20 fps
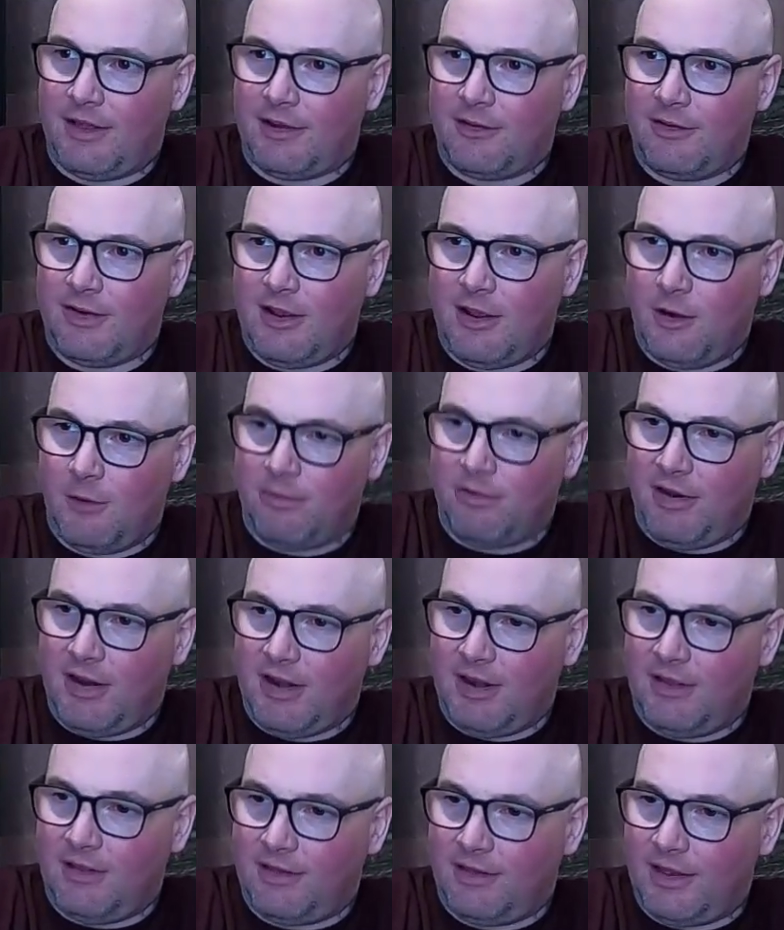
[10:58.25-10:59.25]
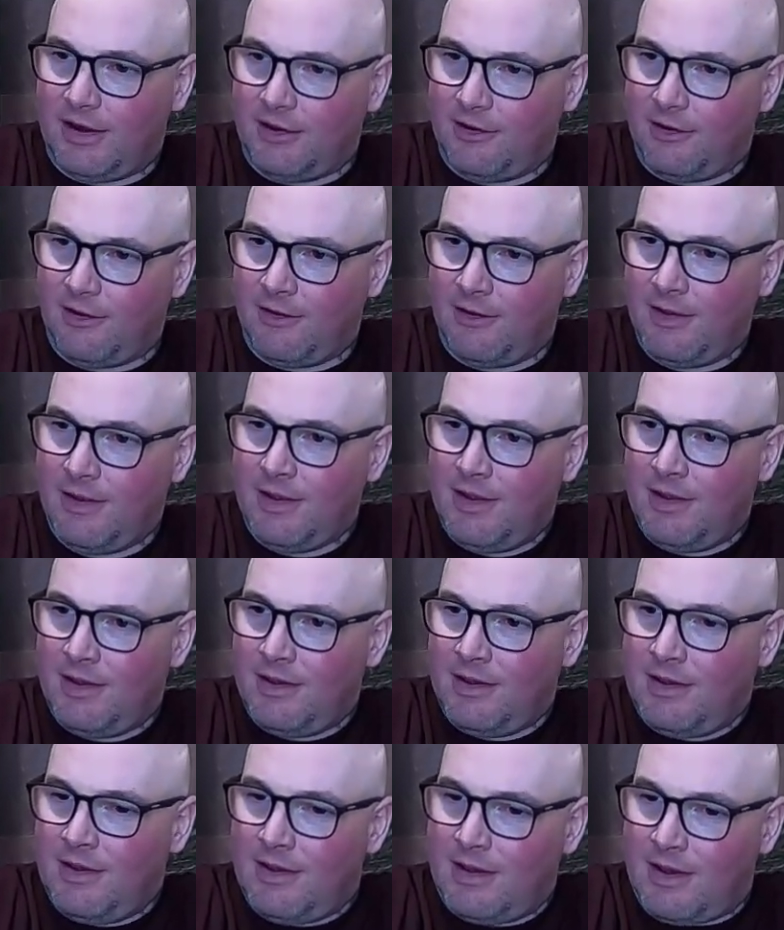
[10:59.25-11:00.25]
thinner neoprene and thinner
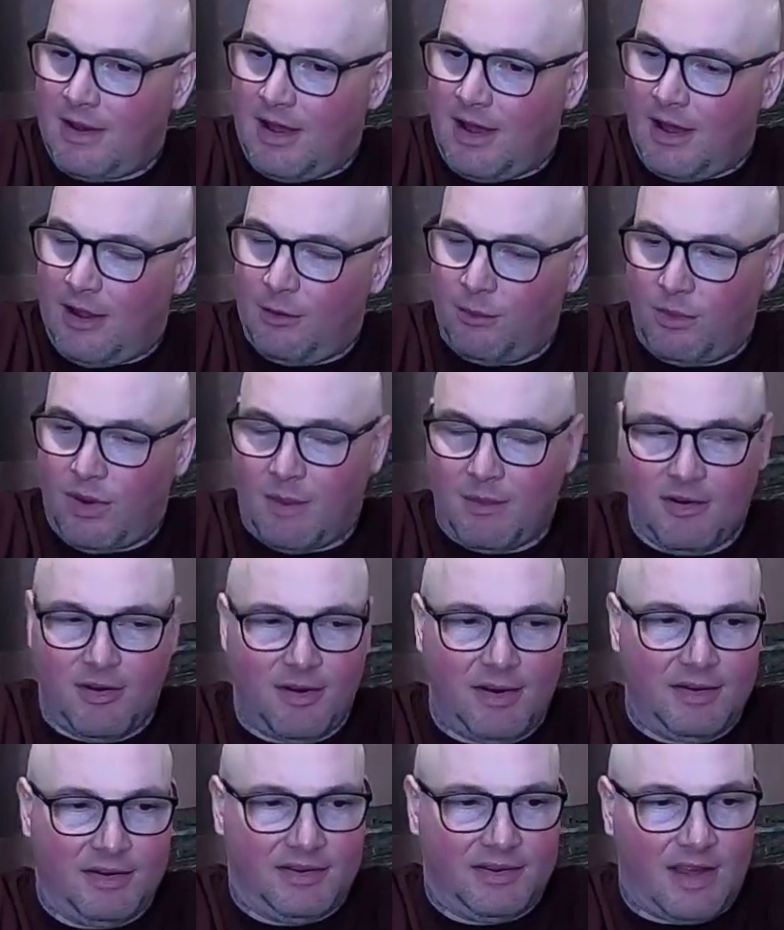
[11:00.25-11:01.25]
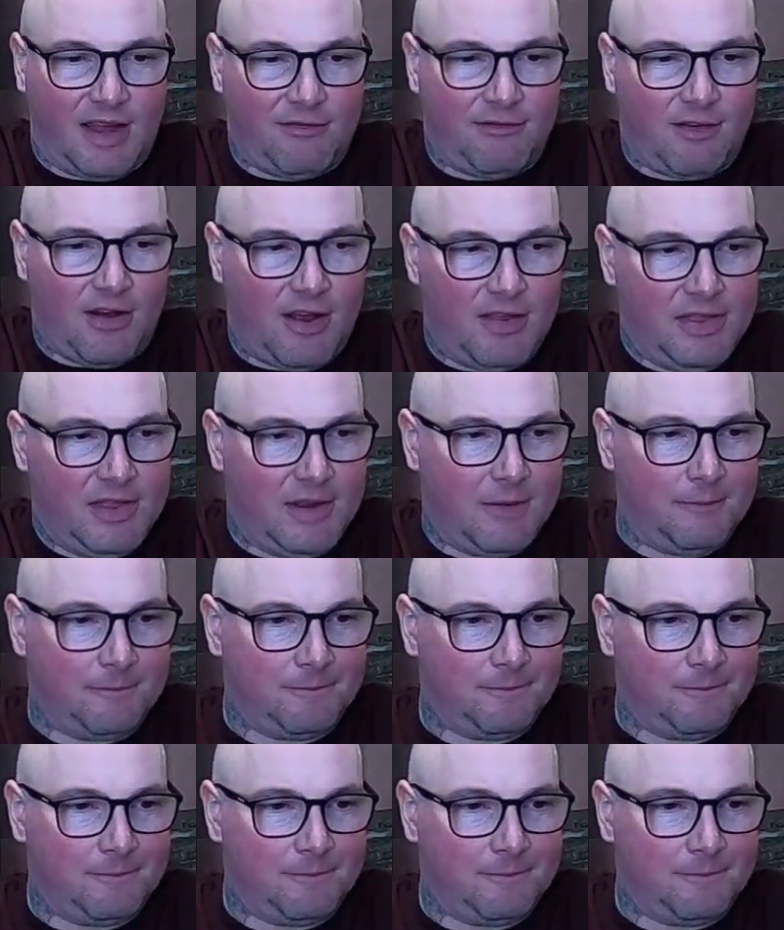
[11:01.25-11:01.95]
rubber and stuff on